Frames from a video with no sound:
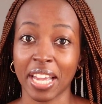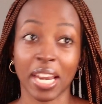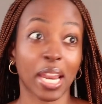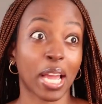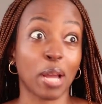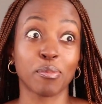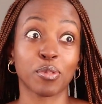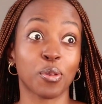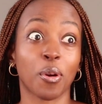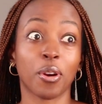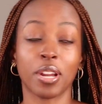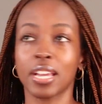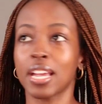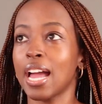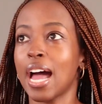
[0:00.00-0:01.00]
Like, I'm
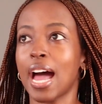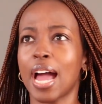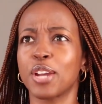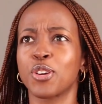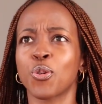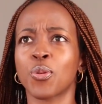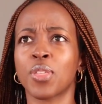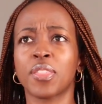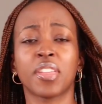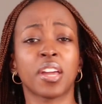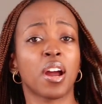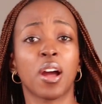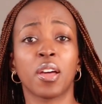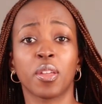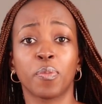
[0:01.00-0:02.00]
sorry, I know that
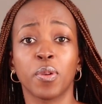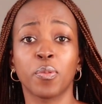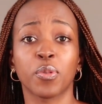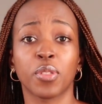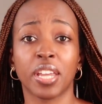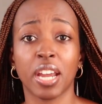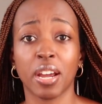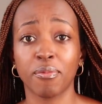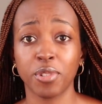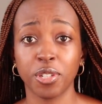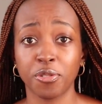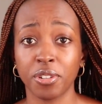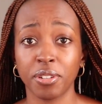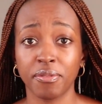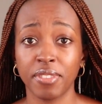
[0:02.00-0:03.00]
there are other people that have
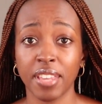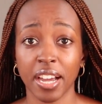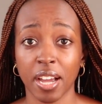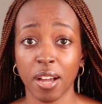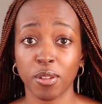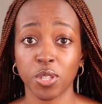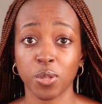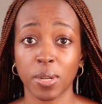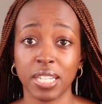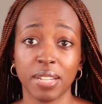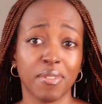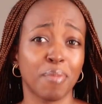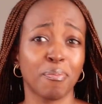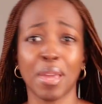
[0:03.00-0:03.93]
retrieved their accounts, whatever.